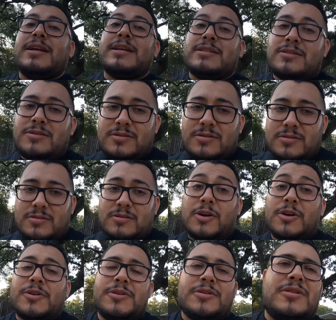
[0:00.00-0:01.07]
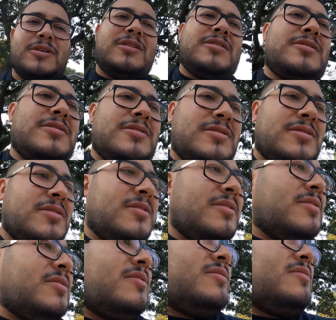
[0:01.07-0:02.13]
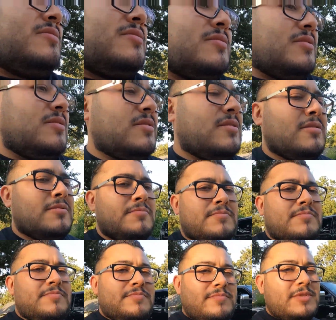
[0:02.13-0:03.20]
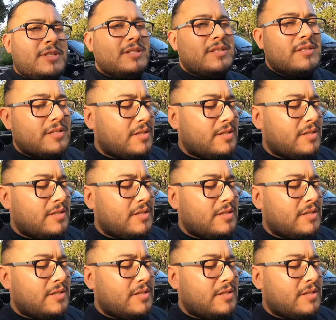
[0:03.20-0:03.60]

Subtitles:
like darker colors. This is